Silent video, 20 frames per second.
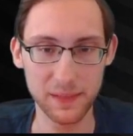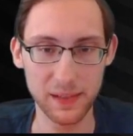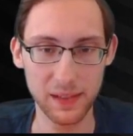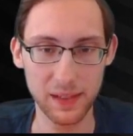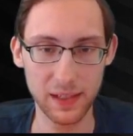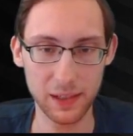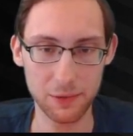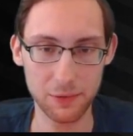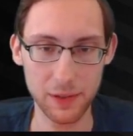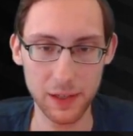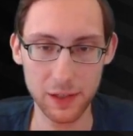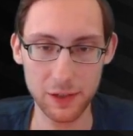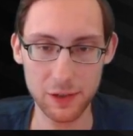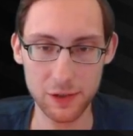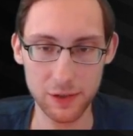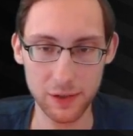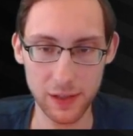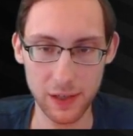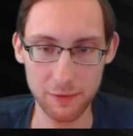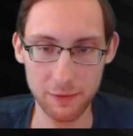Like, race
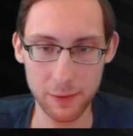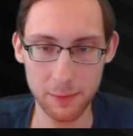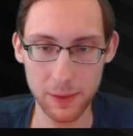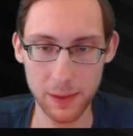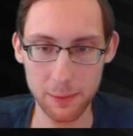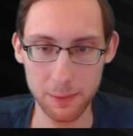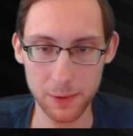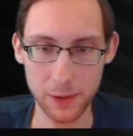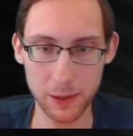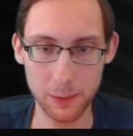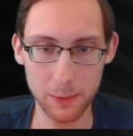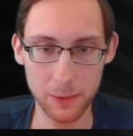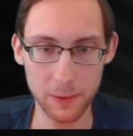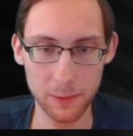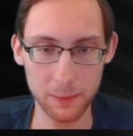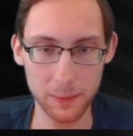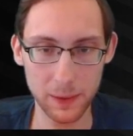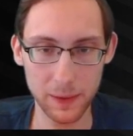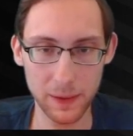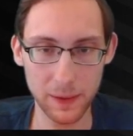should never be a
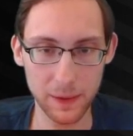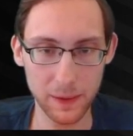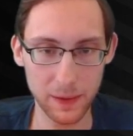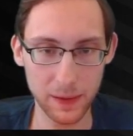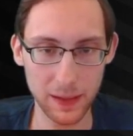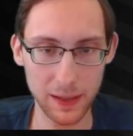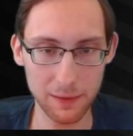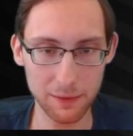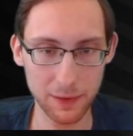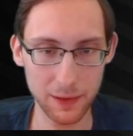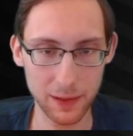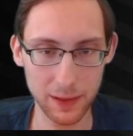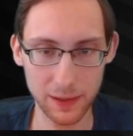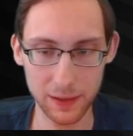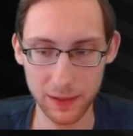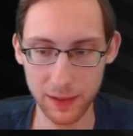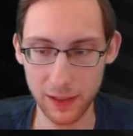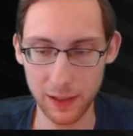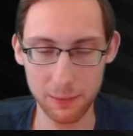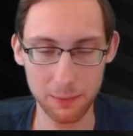problem, but then the lava
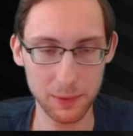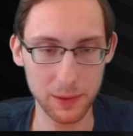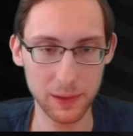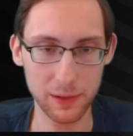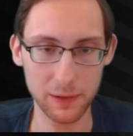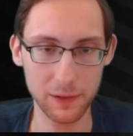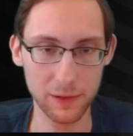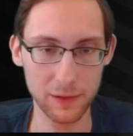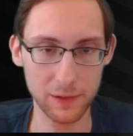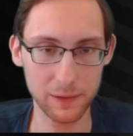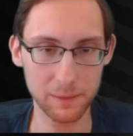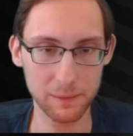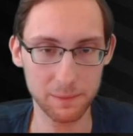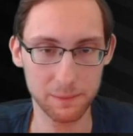land can be, so.